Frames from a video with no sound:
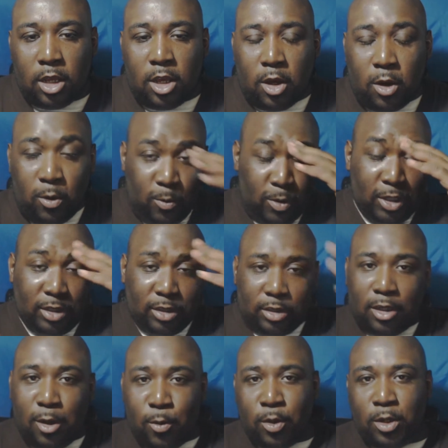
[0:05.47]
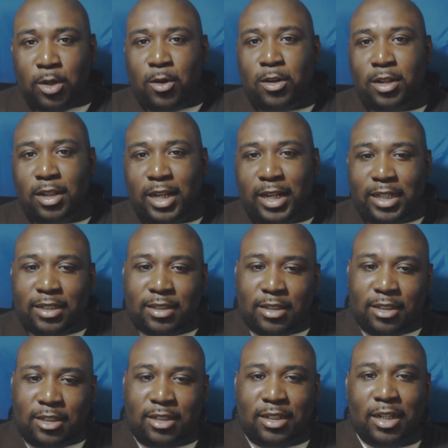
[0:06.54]
Yo, what's going on, ladies
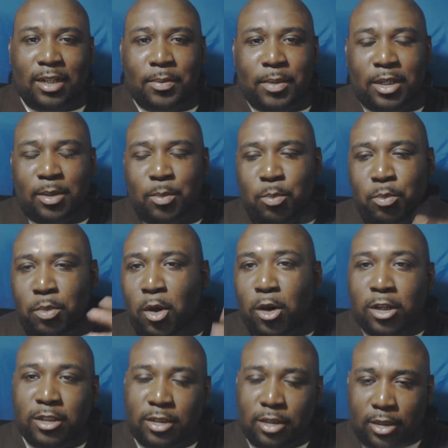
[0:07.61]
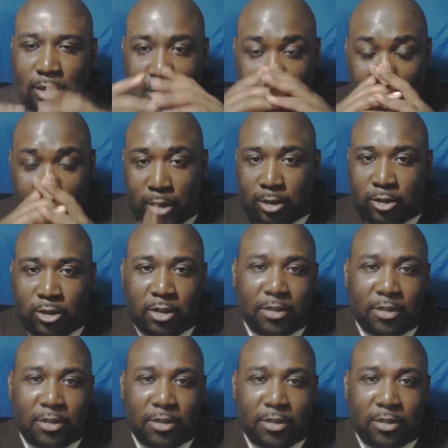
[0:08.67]
and gentlemen, boys and girls?